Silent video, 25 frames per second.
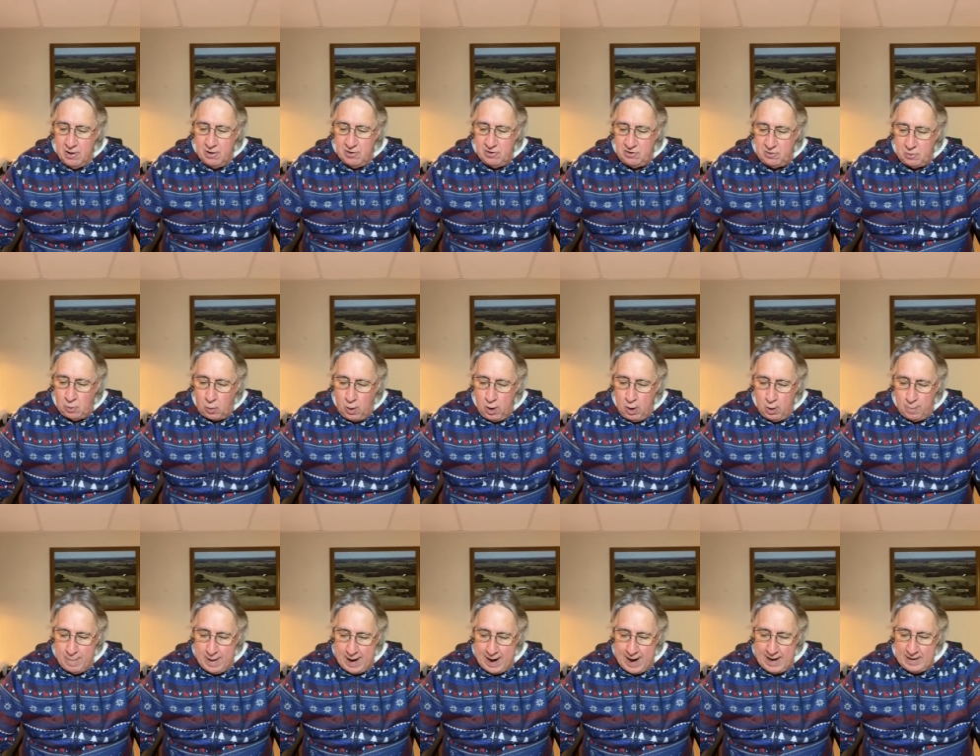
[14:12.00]

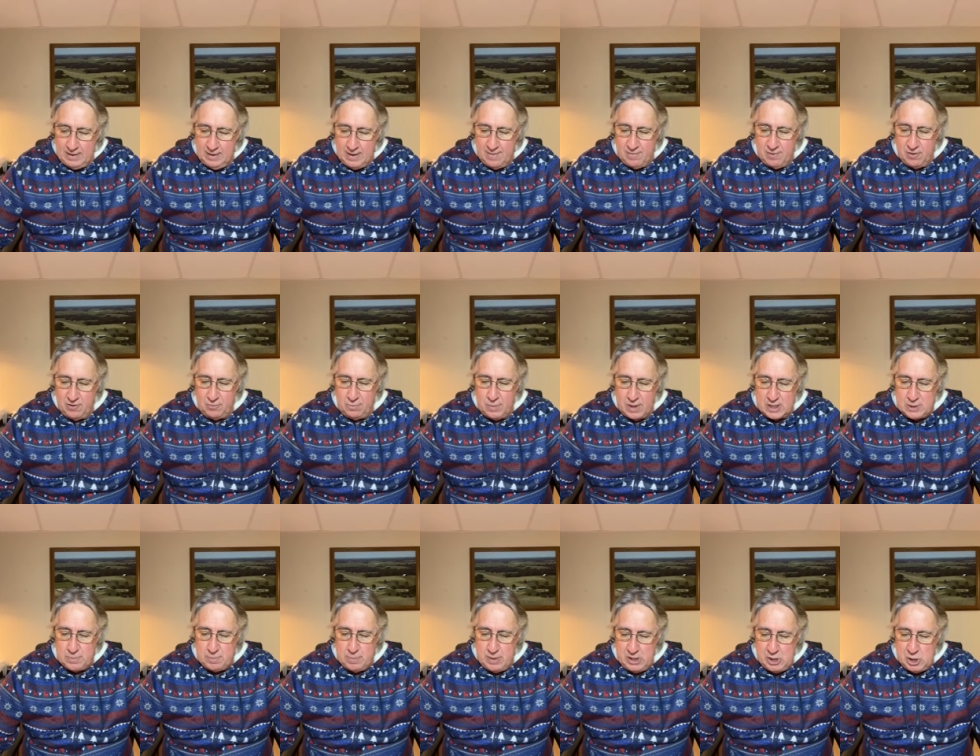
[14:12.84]
Soil mag levels
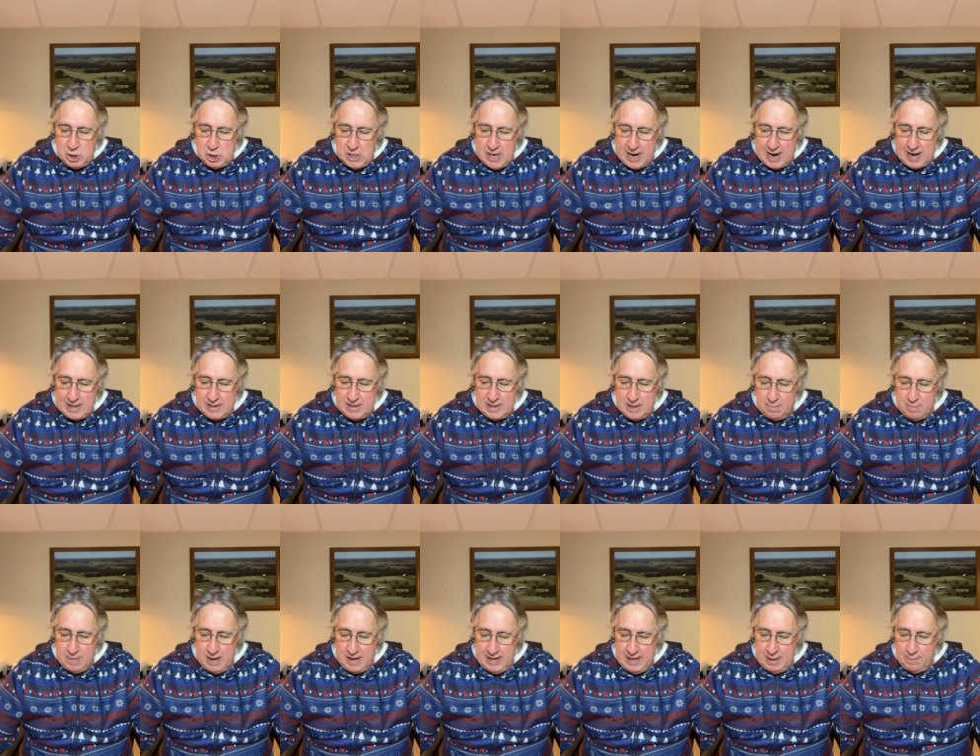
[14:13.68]
must be checked
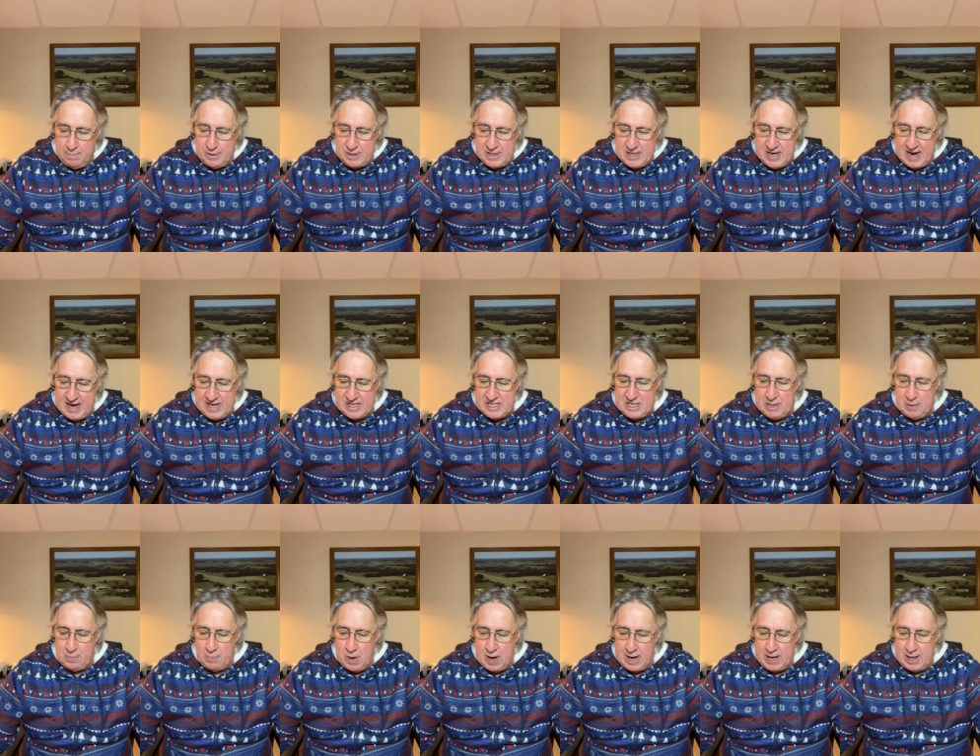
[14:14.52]
in making
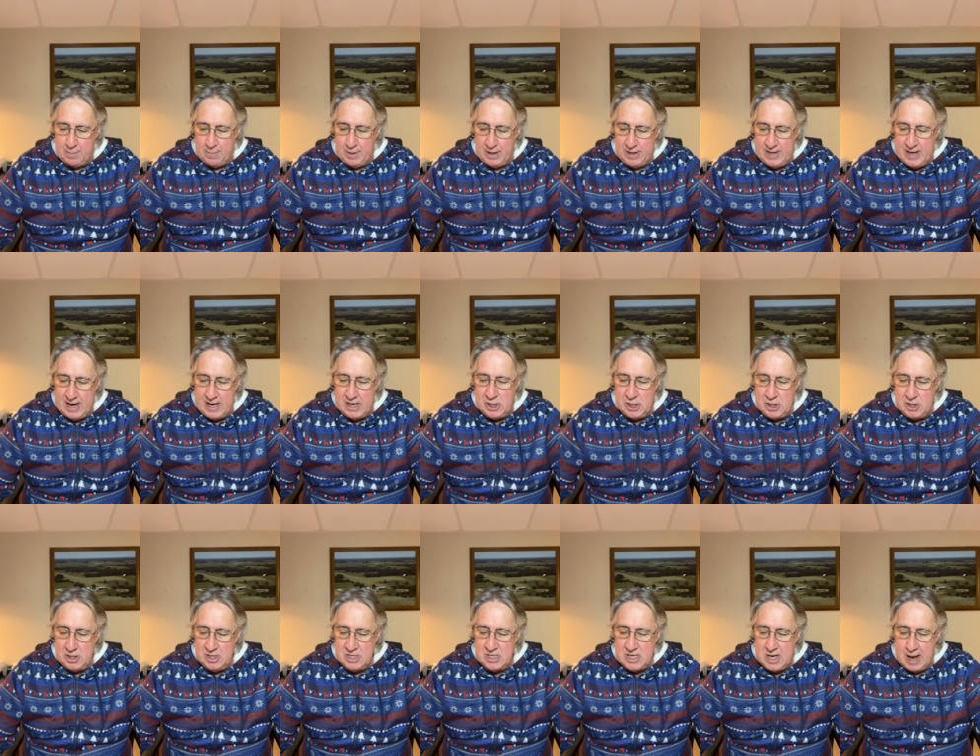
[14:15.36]
potassium
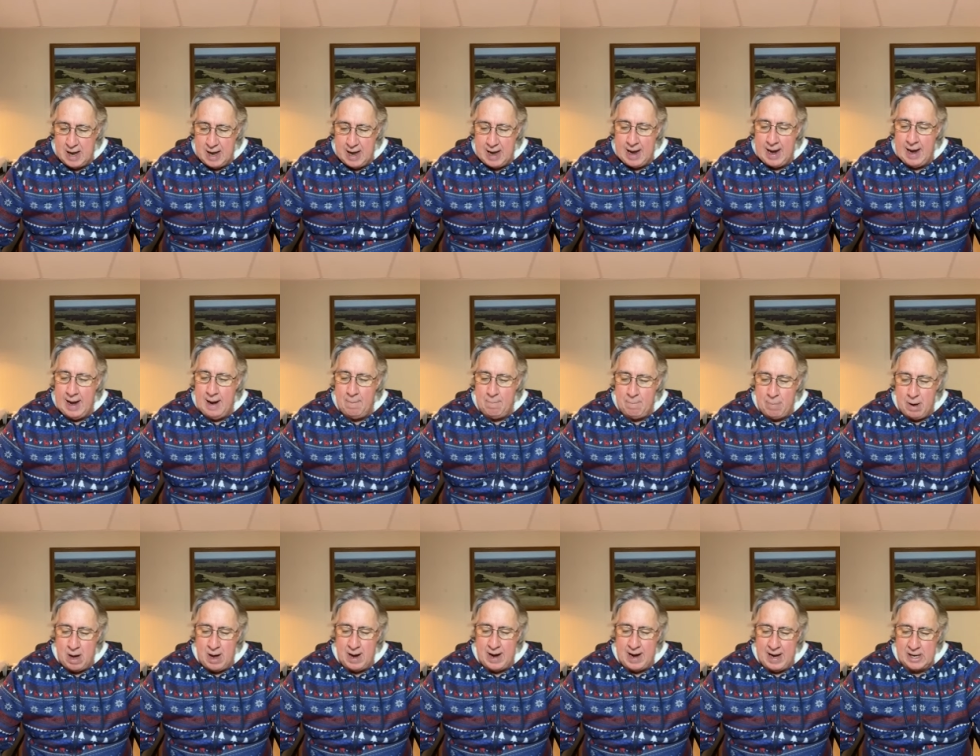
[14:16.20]
recommendations. High
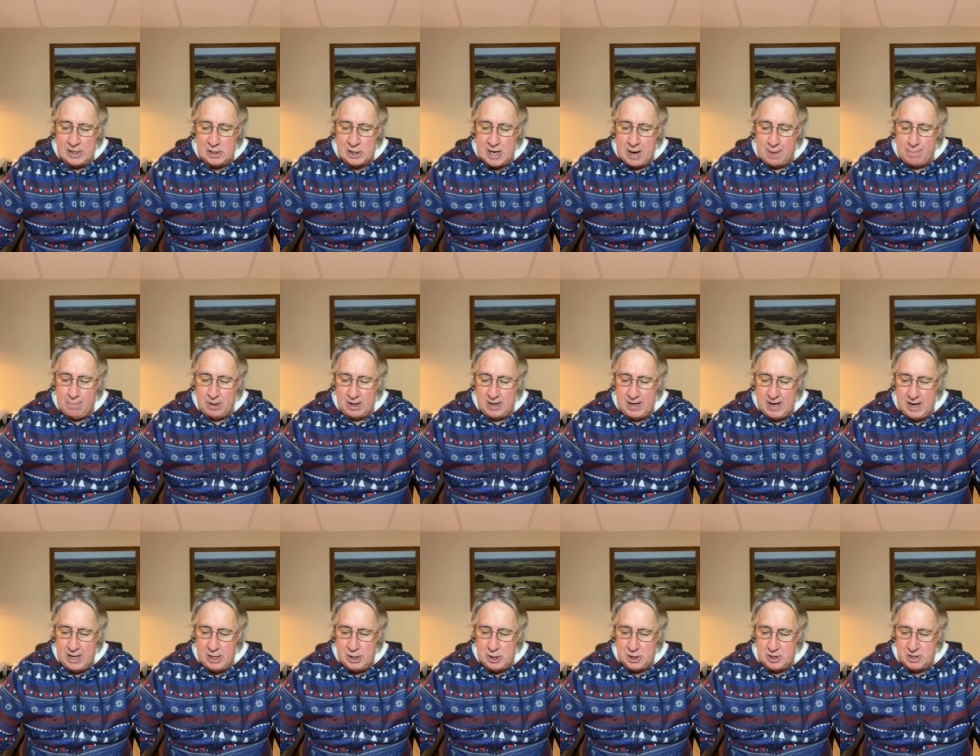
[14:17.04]
potash
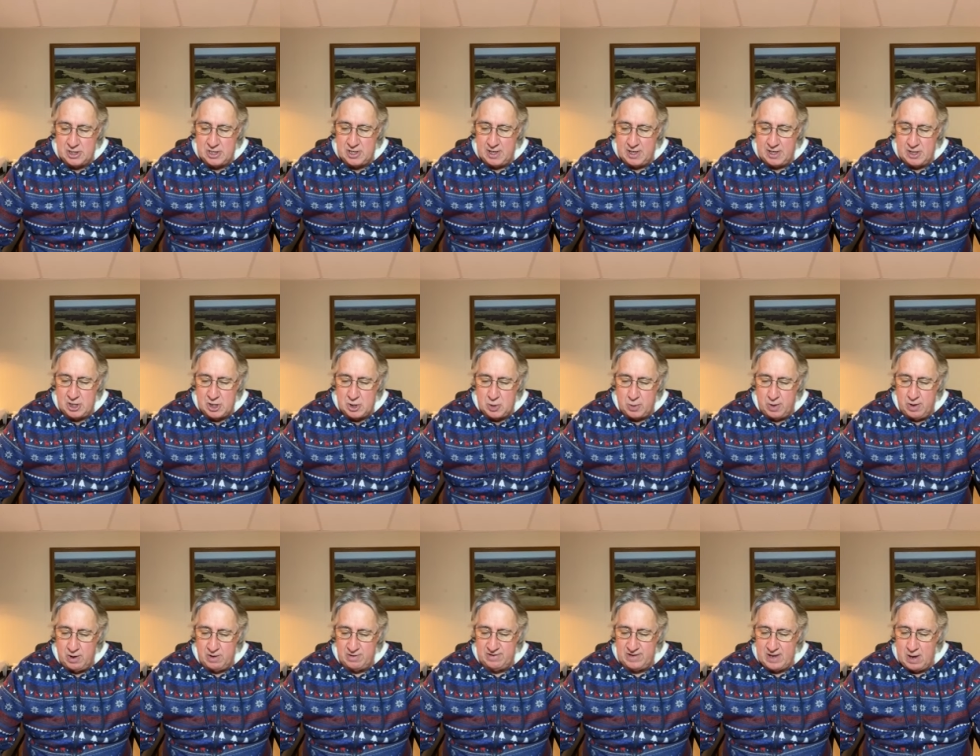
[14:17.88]
applications on
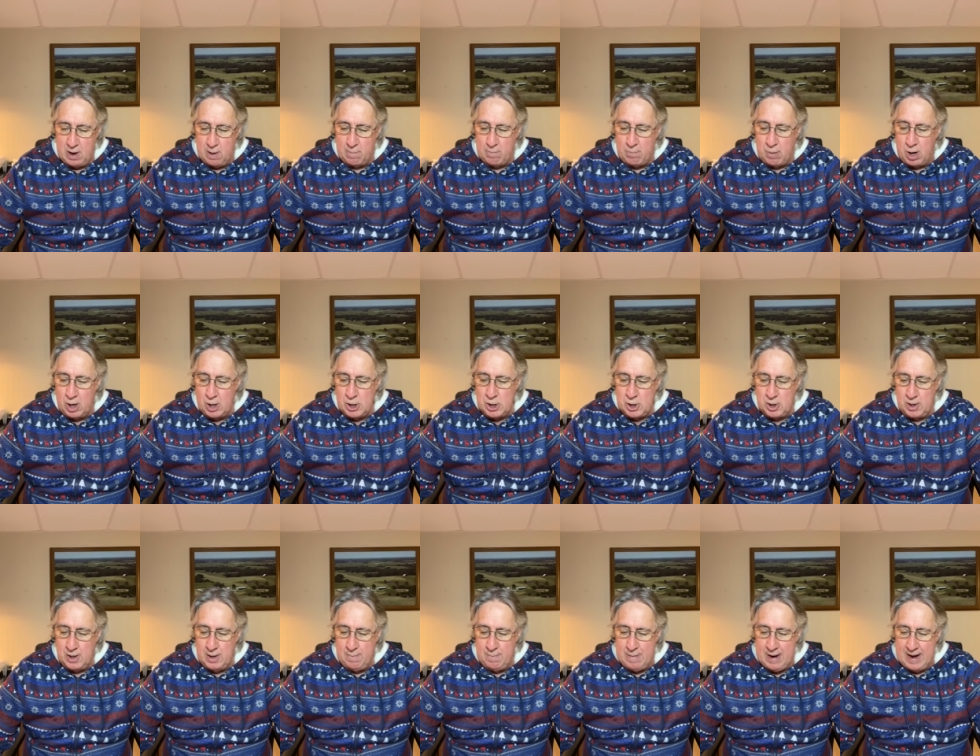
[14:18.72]
soils that are
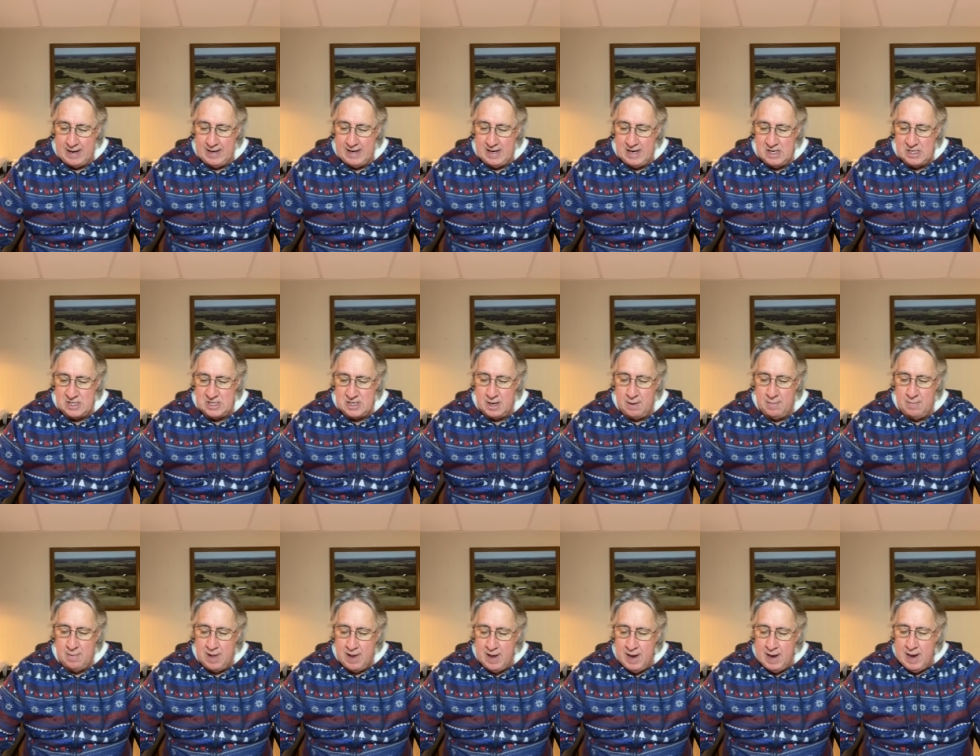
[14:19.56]
marginal in
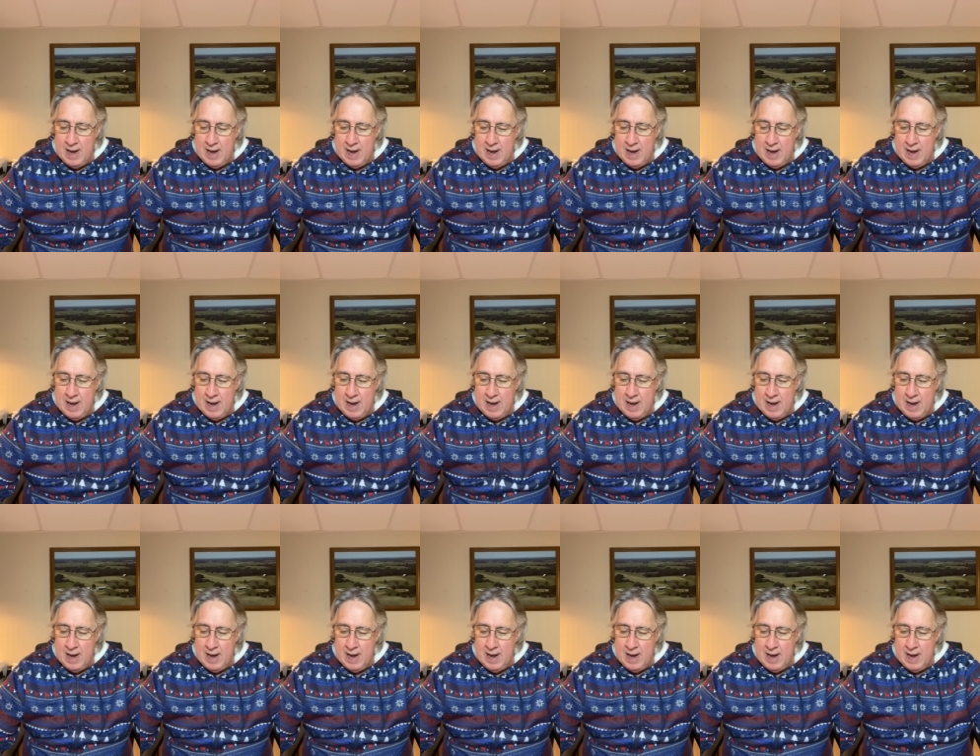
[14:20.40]
magnesium